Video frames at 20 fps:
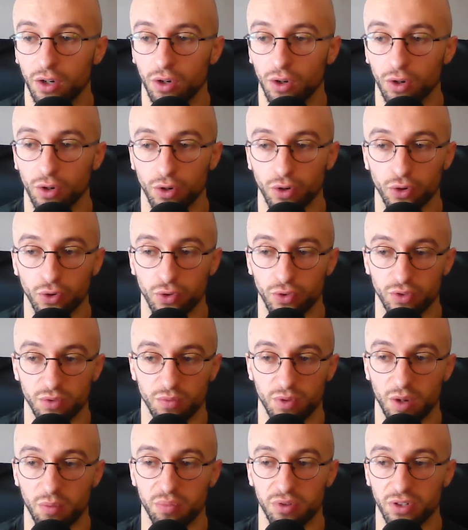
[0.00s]
or who's
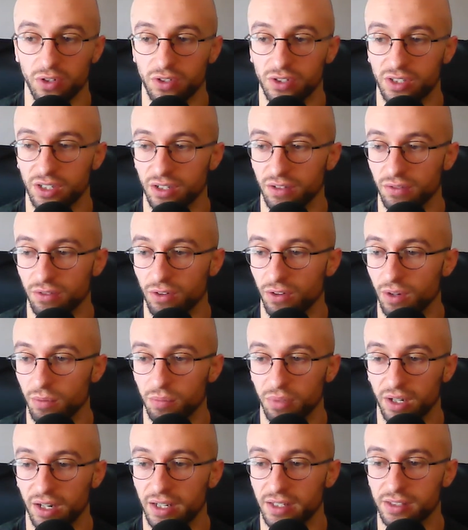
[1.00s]
abusive or
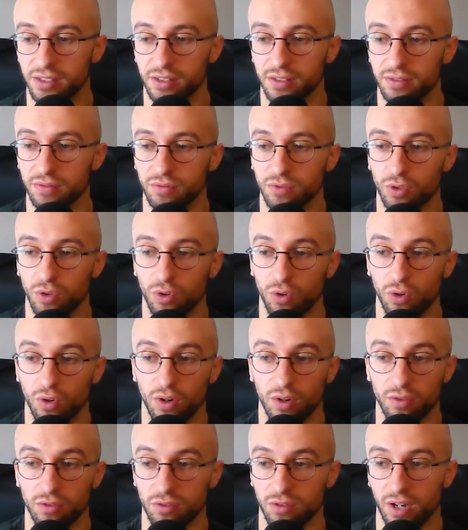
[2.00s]
unpleasant
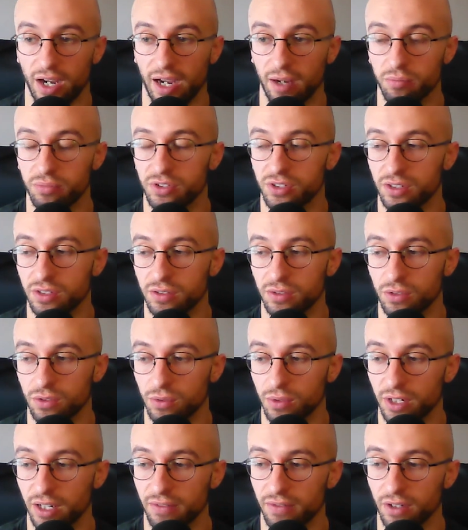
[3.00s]
or, or absent or
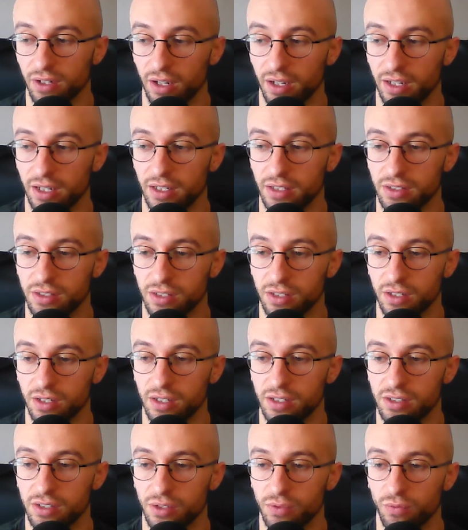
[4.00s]
whatever like it's
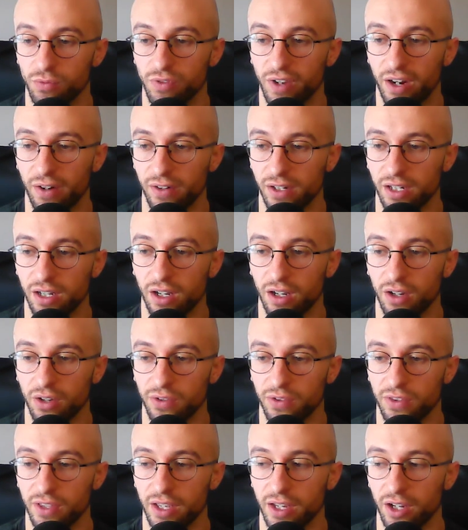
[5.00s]
it's a very hard
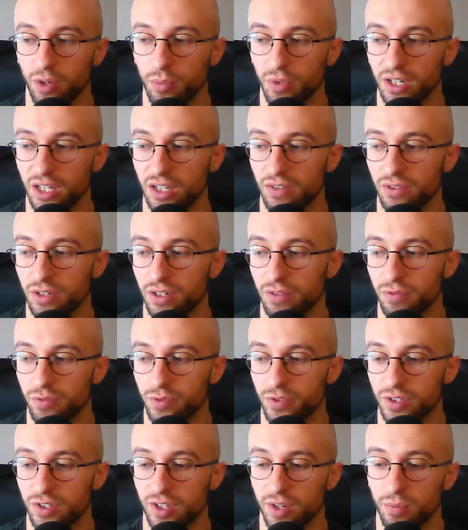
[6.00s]
thing i mean even if
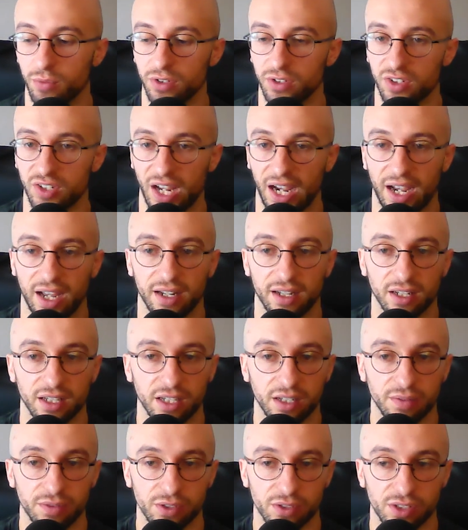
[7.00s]
someone's dad
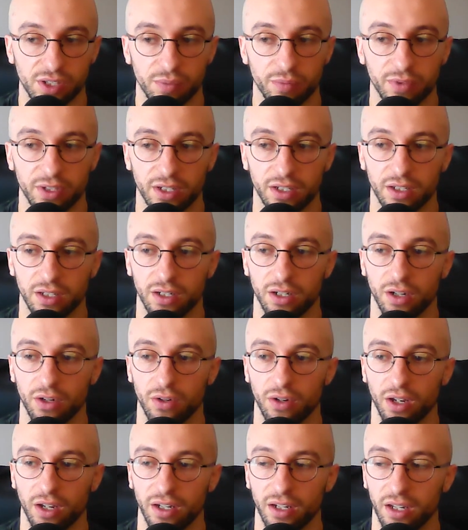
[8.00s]
leaves or something you know
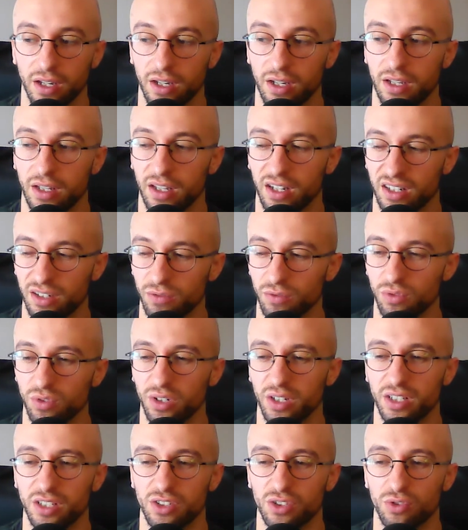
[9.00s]
like that can
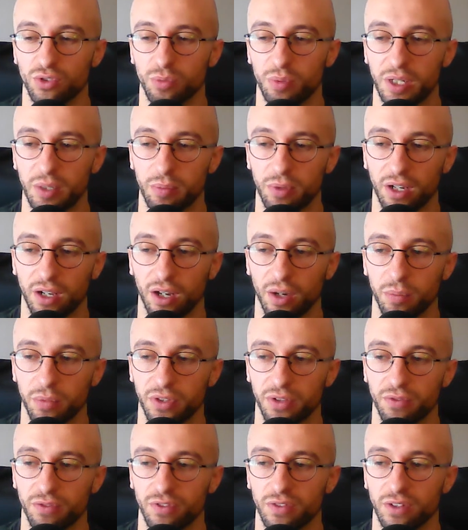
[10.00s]
really screw people up
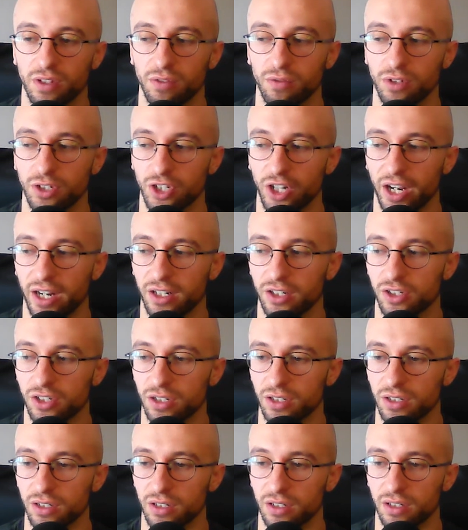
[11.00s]
the, the
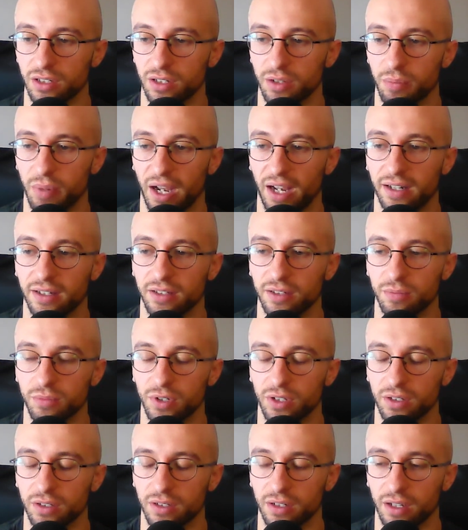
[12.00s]
rejection and the
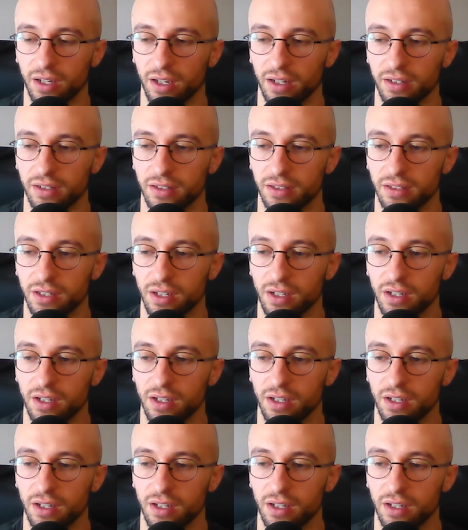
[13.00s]
abandonment and